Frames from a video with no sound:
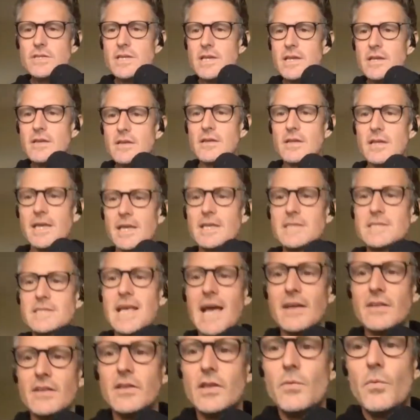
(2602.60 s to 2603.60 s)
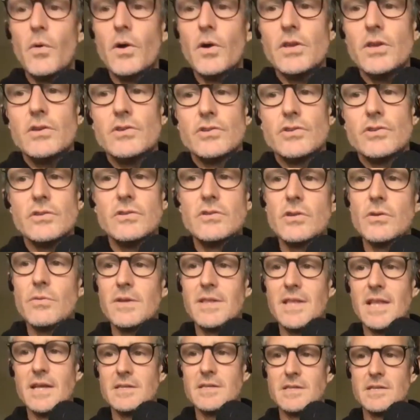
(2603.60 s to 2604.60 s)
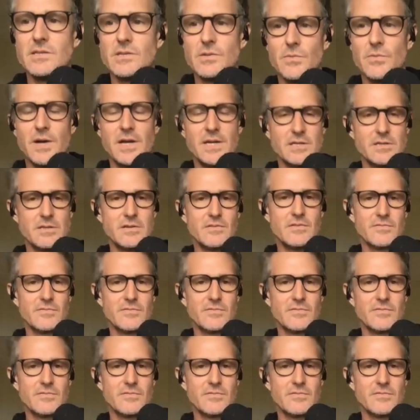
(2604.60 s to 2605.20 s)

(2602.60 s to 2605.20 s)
did exactly what you should do in that situation.